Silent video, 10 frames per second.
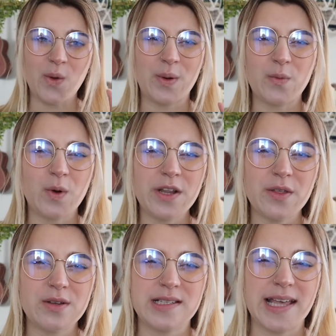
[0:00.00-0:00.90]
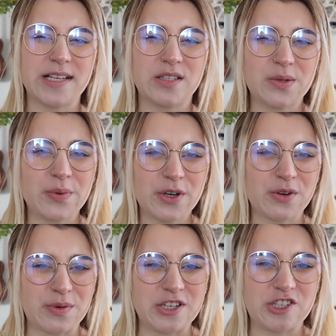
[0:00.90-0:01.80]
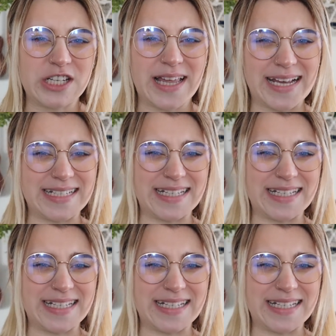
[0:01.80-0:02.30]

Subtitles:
when one of those like super cringy like